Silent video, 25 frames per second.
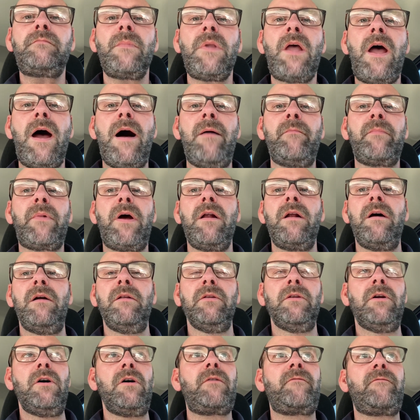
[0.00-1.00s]
I'm gonna
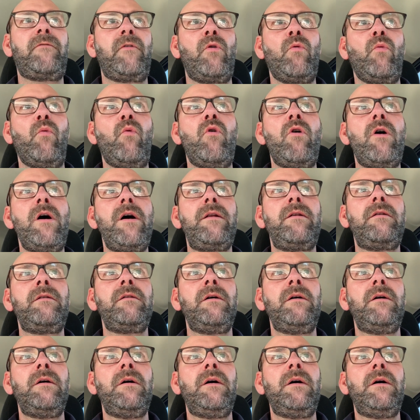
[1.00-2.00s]
look for one.
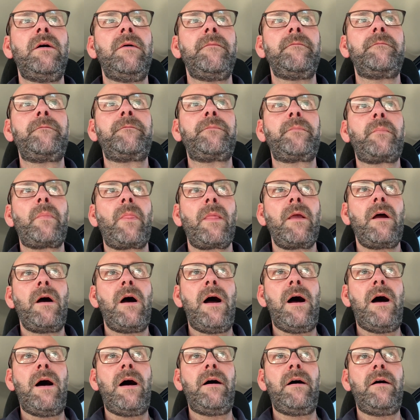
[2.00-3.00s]

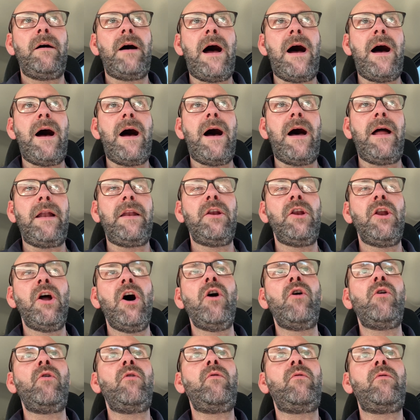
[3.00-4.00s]
I
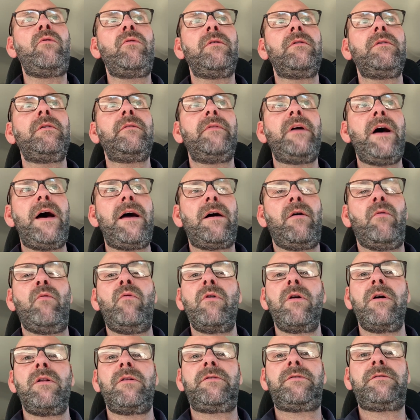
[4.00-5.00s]
know that
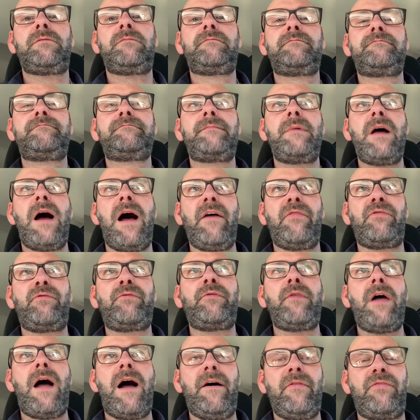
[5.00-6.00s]

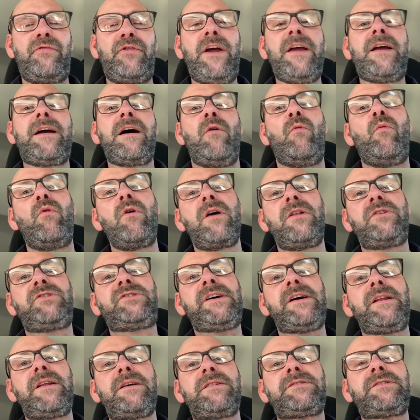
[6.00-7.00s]
I think I want a
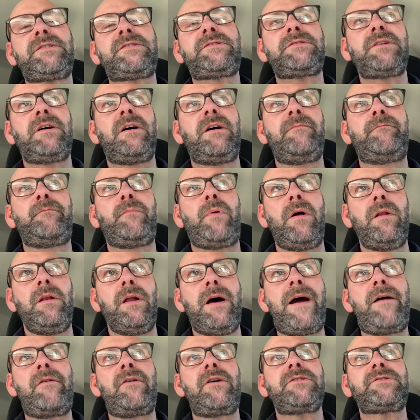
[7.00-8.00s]
Genesis, a
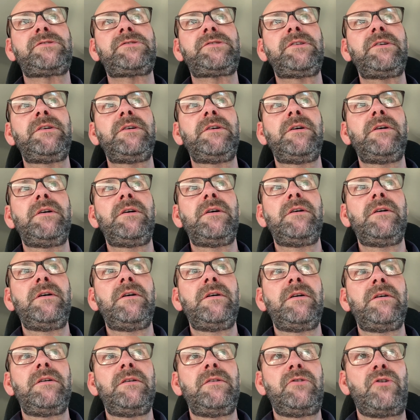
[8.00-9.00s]
Polaris
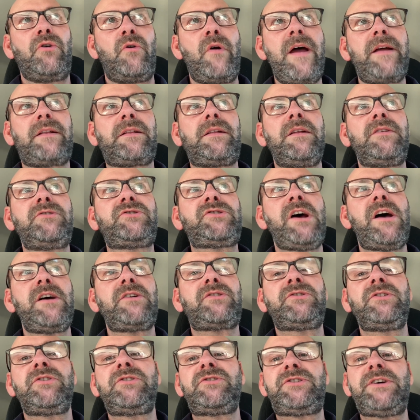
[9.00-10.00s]
direct
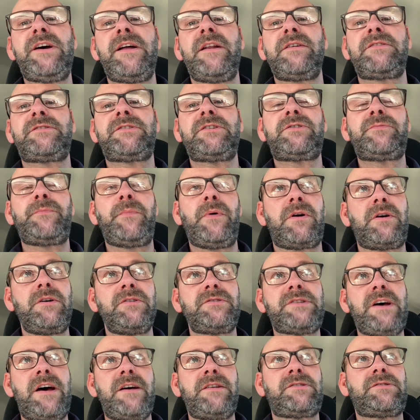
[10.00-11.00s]
injection Genesis, because
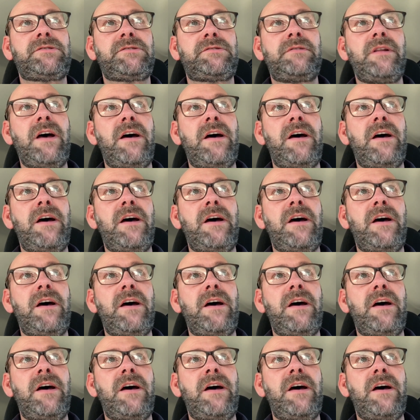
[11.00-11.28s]
that's